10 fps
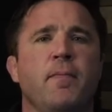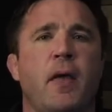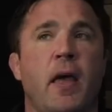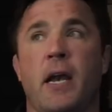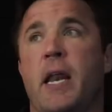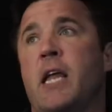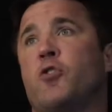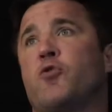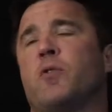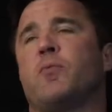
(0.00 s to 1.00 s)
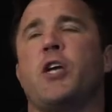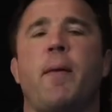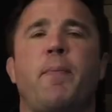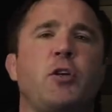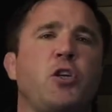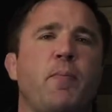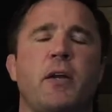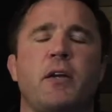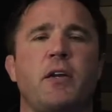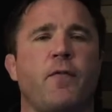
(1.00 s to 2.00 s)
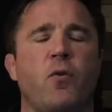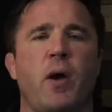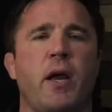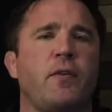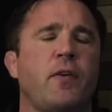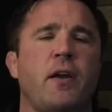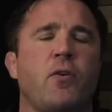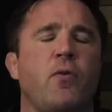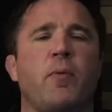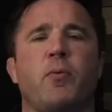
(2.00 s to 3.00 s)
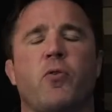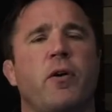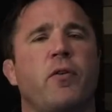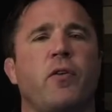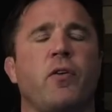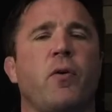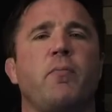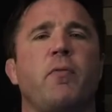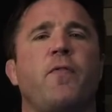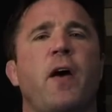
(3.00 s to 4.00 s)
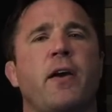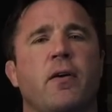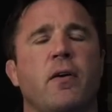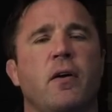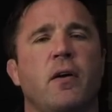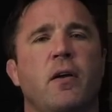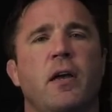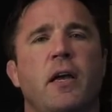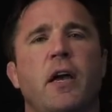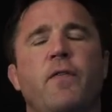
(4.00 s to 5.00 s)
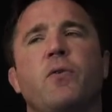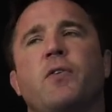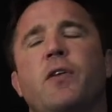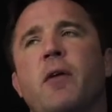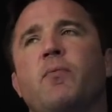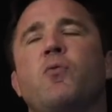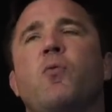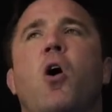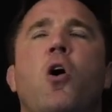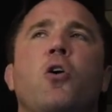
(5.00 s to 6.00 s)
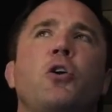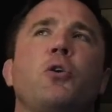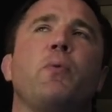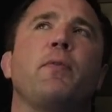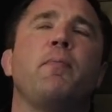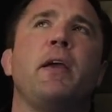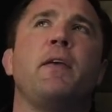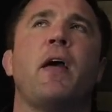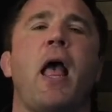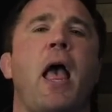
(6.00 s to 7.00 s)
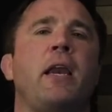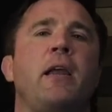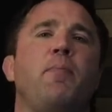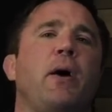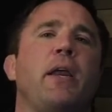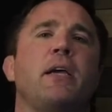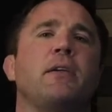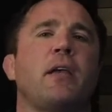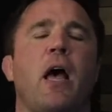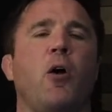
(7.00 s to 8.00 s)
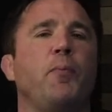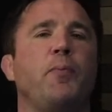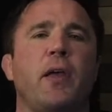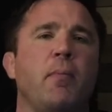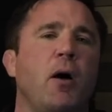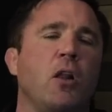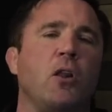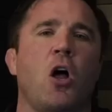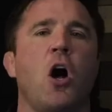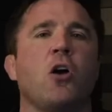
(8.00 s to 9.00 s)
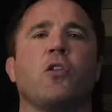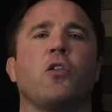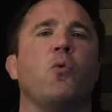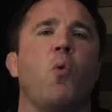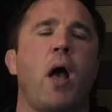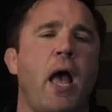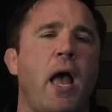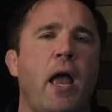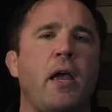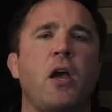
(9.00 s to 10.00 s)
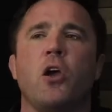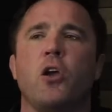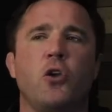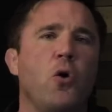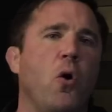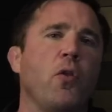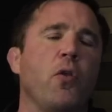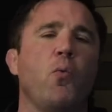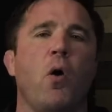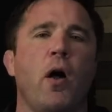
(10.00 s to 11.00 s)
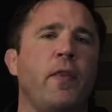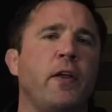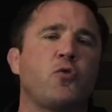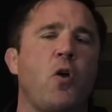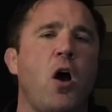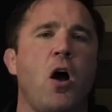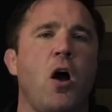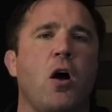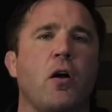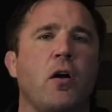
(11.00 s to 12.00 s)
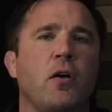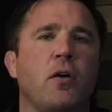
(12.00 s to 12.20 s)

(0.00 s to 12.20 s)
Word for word: and an interim championship at a different weight. He's had an incredible career. He's an incredible fighter. If you attempt to argue with me that anybody has helped him along the way, you're the one that's wrong.